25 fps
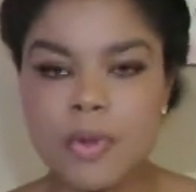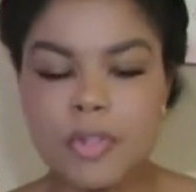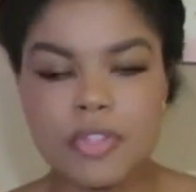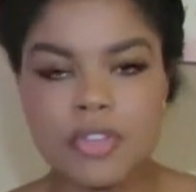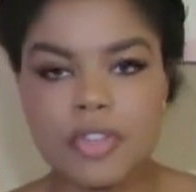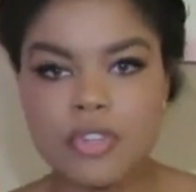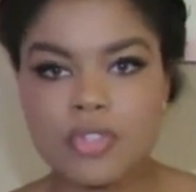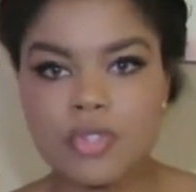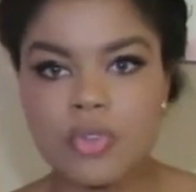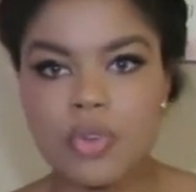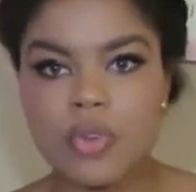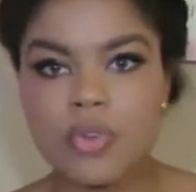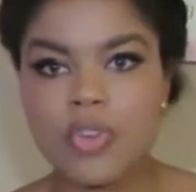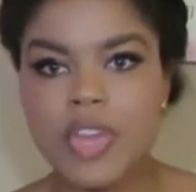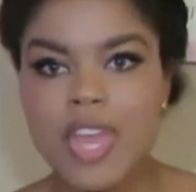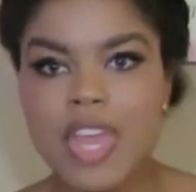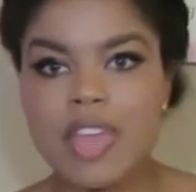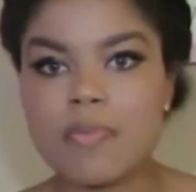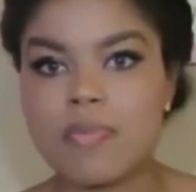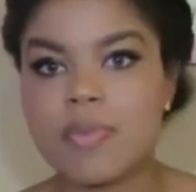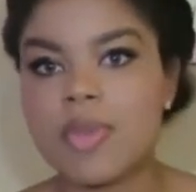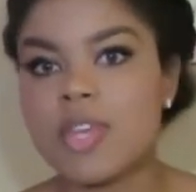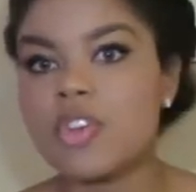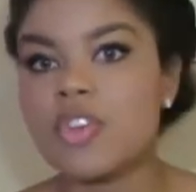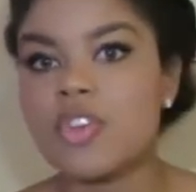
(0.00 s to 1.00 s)
birth control
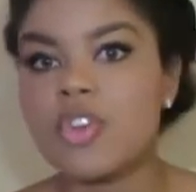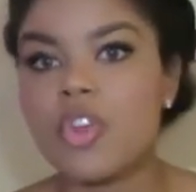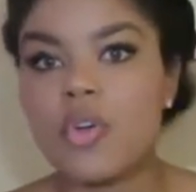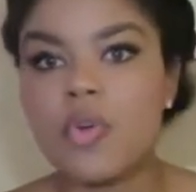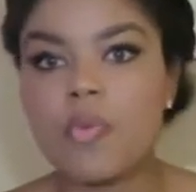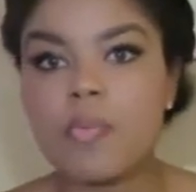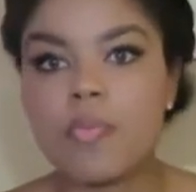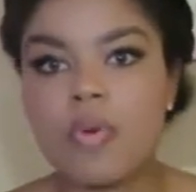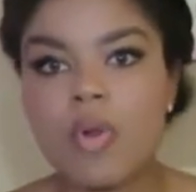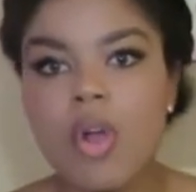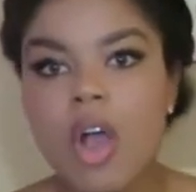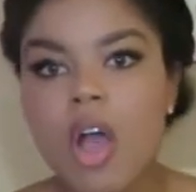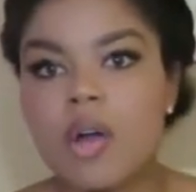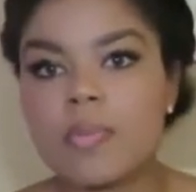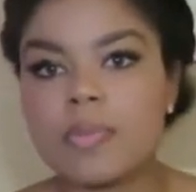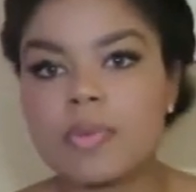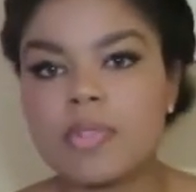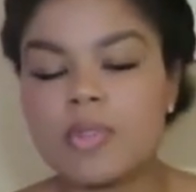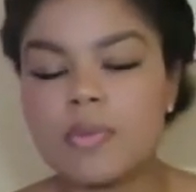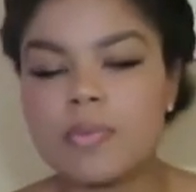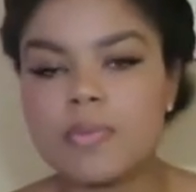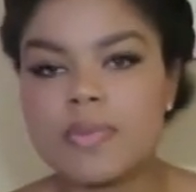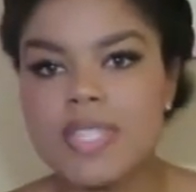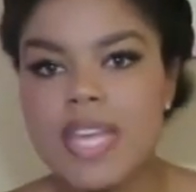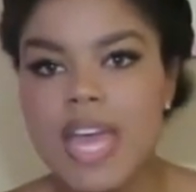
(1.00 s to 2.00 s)
gave me no
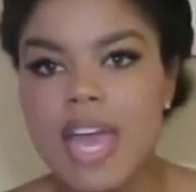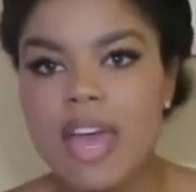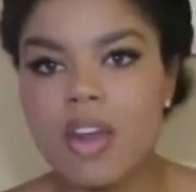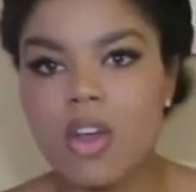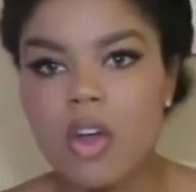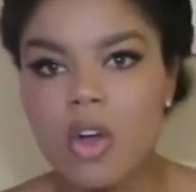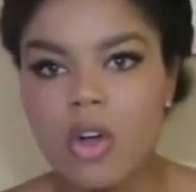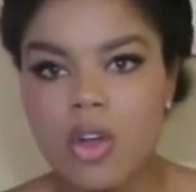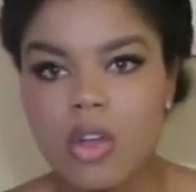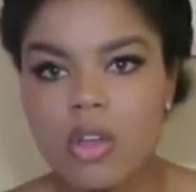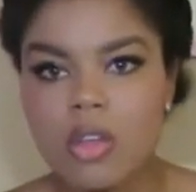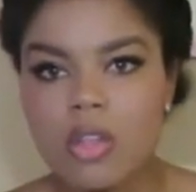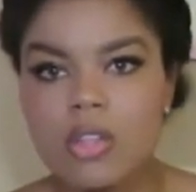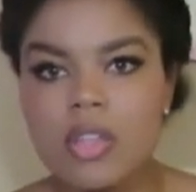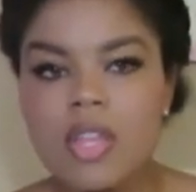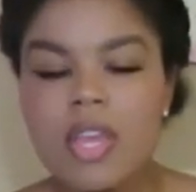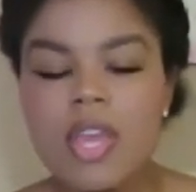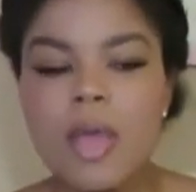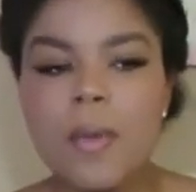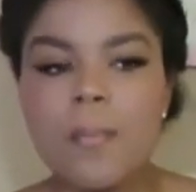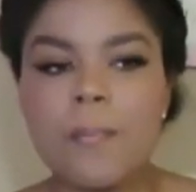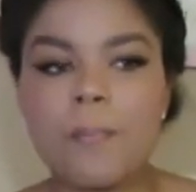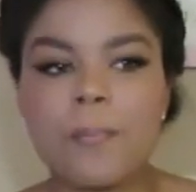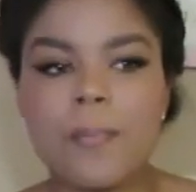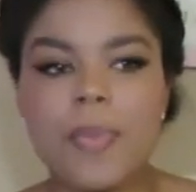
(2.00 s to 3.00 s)
problems at all,
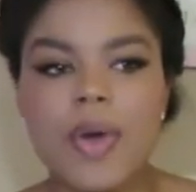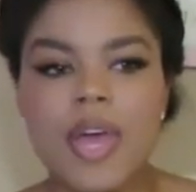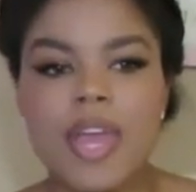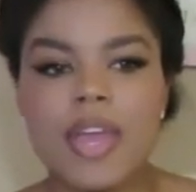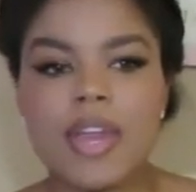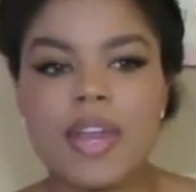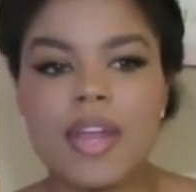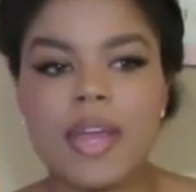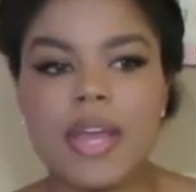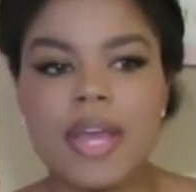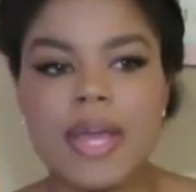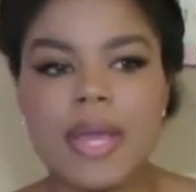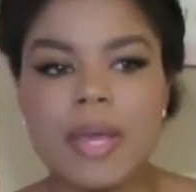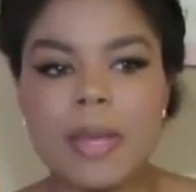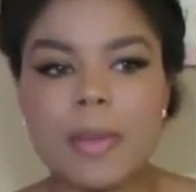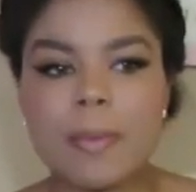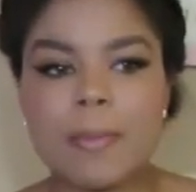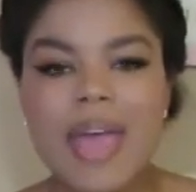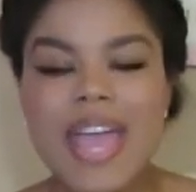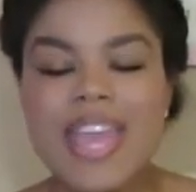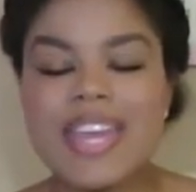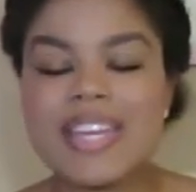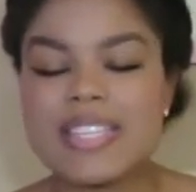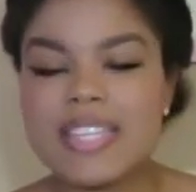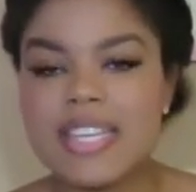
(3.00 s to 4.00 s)
but
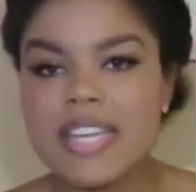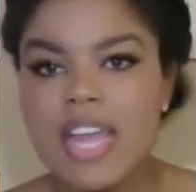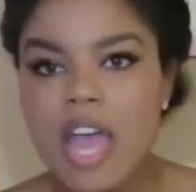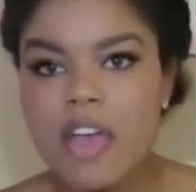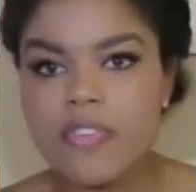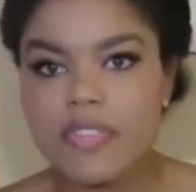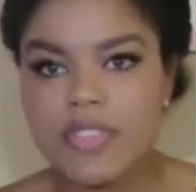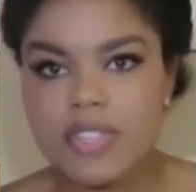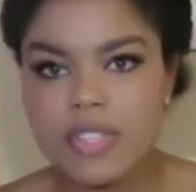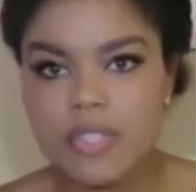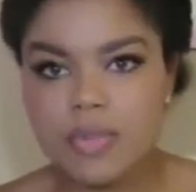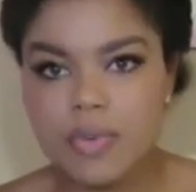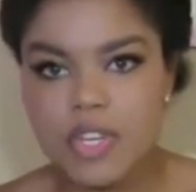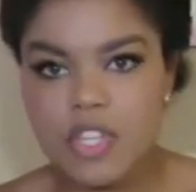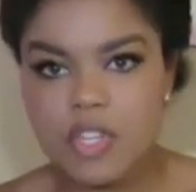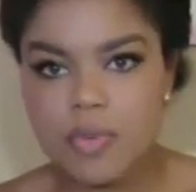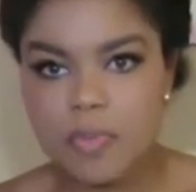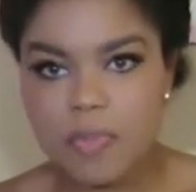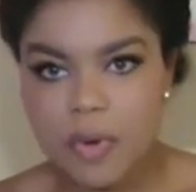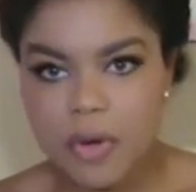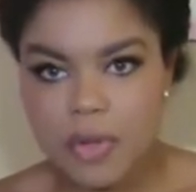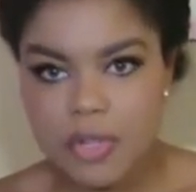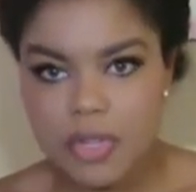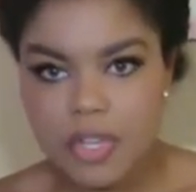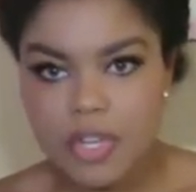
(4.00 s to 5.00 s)
I did have to
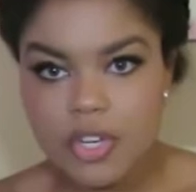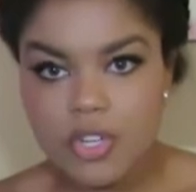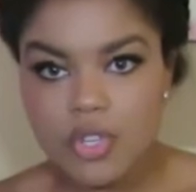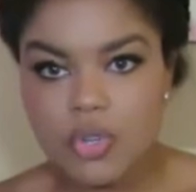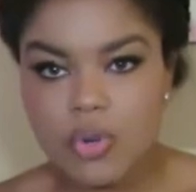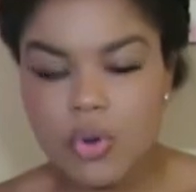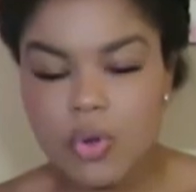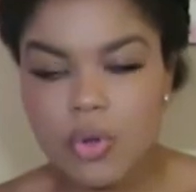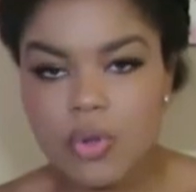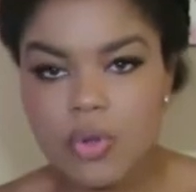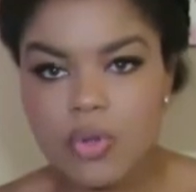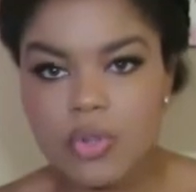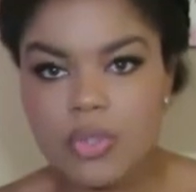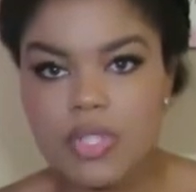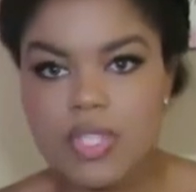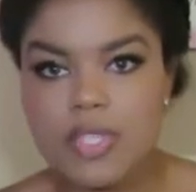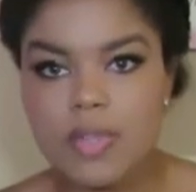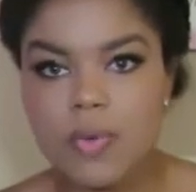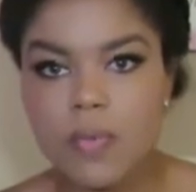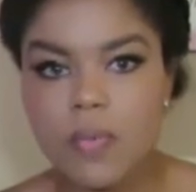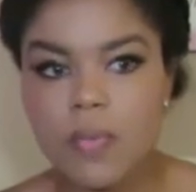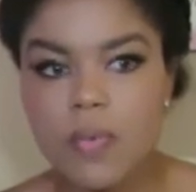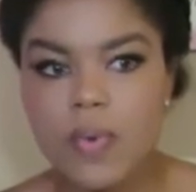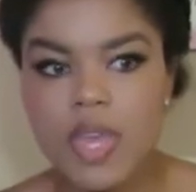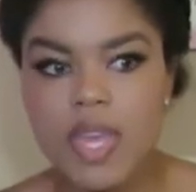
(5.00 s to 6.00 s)
switch birth
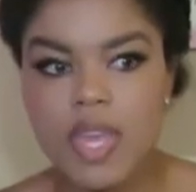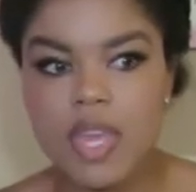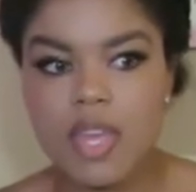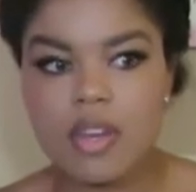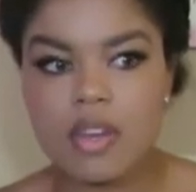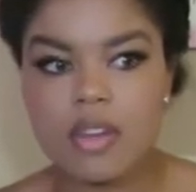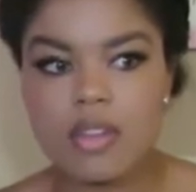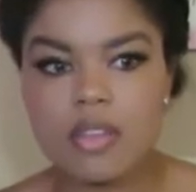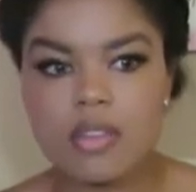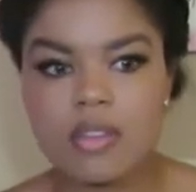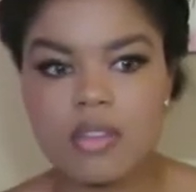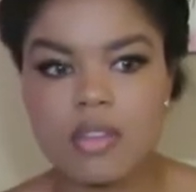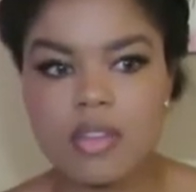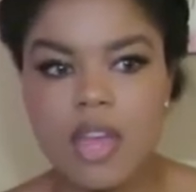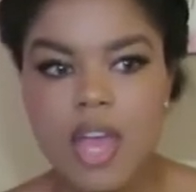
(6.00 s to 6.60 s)
controls when